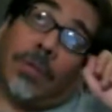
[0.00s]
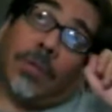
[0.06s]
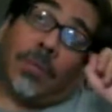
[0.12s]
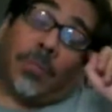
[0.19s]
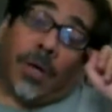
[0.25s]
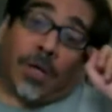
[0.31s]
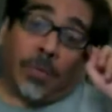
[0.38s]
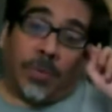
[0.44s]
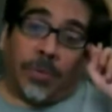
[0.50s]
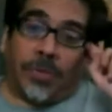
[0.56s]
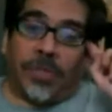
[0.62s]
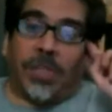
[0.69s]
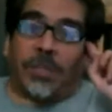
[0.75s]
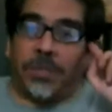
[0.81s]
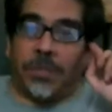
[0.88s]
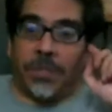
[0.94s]
right around
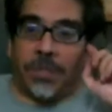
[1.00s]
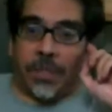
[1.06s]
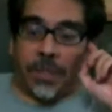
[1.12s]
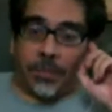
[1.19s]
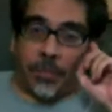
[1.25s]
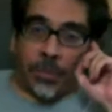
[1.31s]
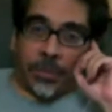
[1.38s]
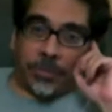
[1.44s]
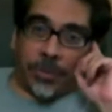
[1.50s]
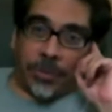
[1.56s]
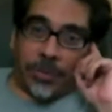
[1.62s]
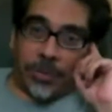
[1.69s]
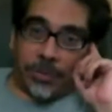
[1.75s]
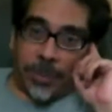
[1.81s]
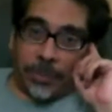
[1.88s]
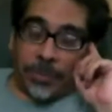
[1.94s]
70 times more
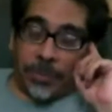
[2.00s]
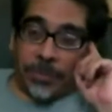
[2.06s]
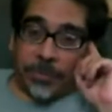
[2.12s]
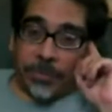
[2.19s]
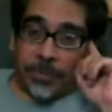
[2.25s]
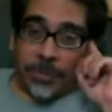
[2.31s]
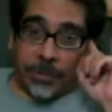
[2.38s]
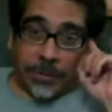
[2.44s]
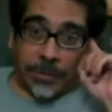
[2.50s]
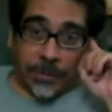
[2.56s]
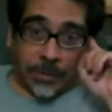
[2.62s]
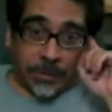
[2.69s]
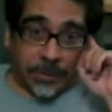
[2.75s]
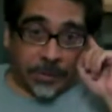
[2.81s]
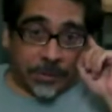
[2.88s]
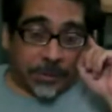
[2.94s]
community members
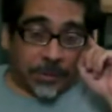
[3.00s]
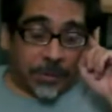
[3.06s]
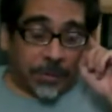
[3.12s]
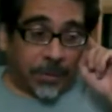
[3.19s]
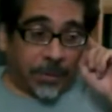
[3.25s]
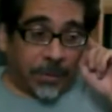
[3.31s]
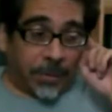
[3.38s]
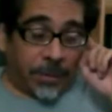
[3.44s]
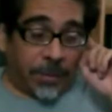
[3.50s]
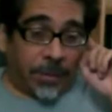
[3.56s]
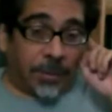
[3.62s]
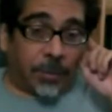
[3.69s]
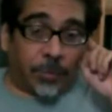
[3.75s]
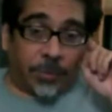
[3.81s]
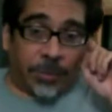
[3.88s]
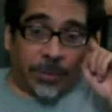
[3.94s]
than
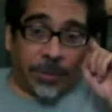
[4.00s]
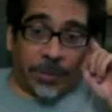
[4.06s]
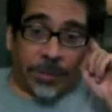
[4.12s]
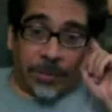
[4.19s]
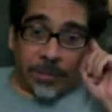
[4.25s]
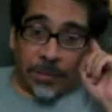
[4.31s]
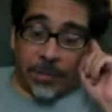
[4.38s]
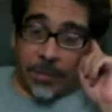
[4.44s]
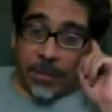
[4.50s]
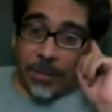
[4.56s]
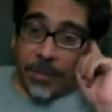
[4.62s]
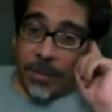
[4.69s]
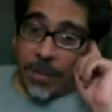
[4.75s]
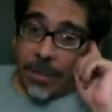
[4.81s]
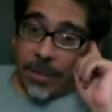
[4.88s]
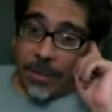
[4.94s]
this one does.
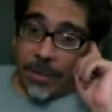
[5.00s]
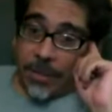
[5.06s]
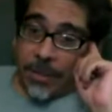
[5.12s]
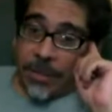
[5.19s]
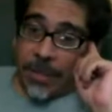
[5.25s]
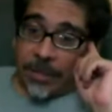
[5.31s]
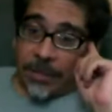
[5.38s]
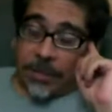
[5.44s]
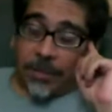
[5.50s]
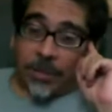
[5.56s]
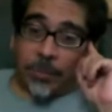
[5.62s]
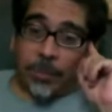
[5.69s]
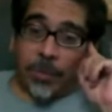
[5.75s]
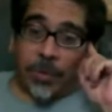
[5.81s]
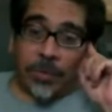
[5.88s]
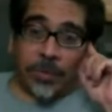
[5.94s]
And this is actually the
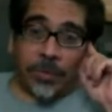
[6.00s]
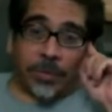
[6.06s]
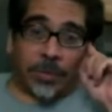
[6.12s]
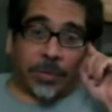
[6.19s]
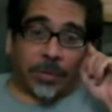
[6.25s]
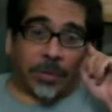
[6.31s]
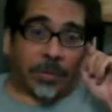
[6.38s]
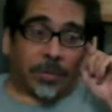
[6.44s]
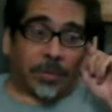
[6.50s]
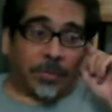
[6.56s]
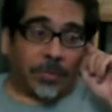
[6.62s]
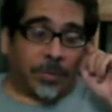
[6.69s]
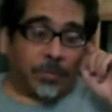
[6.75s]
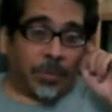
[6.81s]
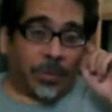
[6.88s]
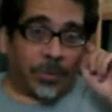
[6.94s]
smallest. The
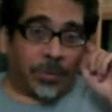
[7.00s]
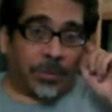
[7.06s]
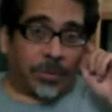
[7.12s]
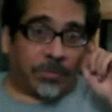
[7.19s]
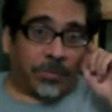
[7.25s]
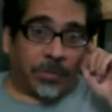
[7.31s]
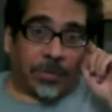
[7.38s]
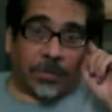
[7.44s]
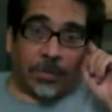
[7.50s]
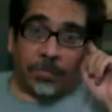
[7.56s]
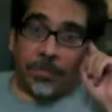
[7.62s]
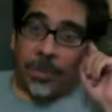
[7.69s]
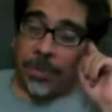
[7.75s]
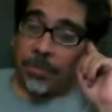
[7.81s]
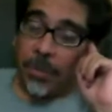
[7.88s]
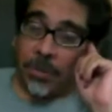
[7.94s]
Green World Initiative is the
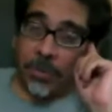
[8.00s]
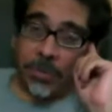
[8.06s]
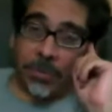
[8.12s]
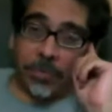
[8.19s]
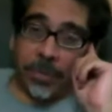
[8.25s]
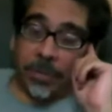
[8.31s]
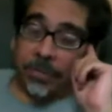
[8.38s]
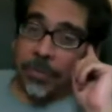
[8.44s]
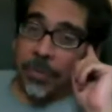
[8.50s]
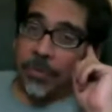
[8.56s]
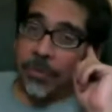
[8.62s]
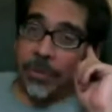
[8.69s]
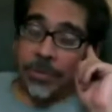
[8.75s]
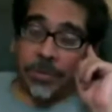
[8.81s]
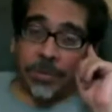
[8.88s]
smallest of my communities.